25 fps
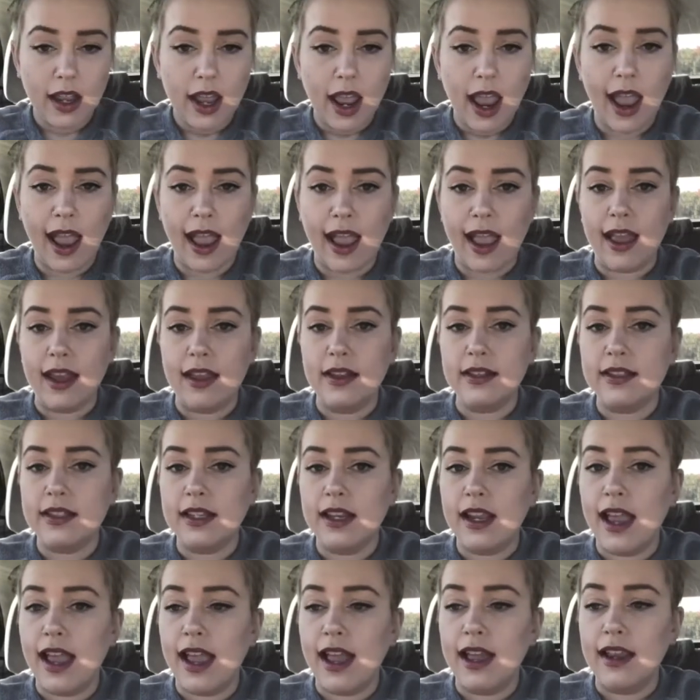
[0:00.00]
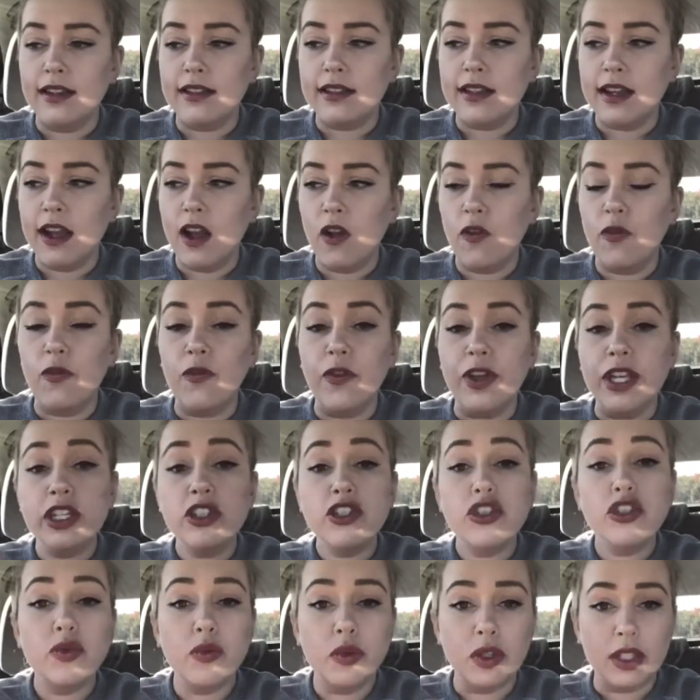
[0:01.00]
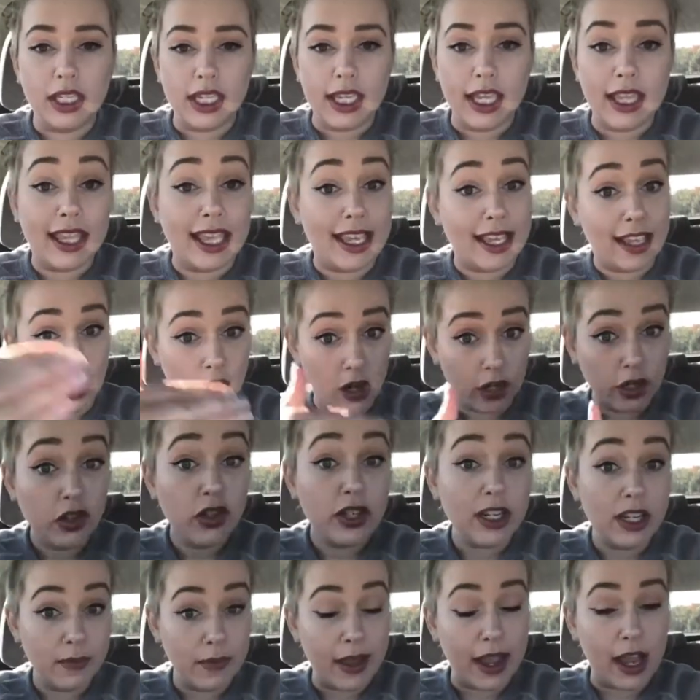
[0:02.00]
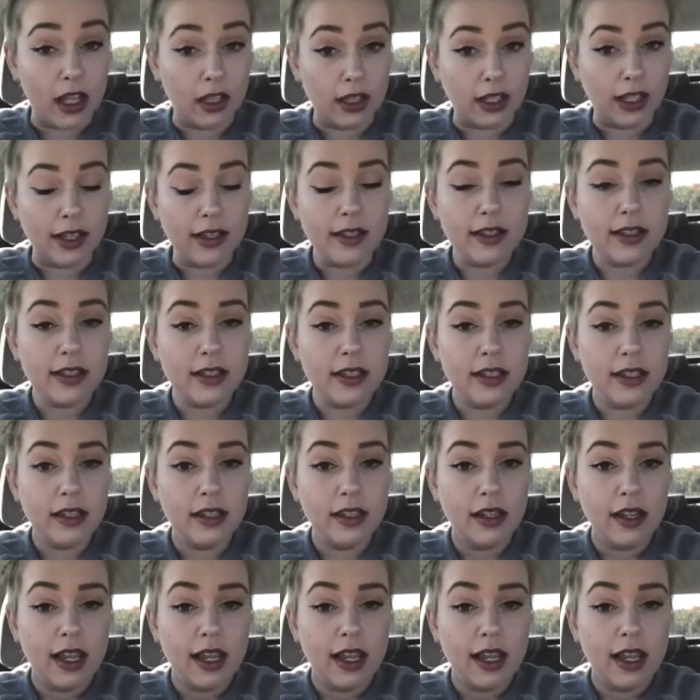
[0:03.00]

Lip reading: and eventually, and they get on your email list,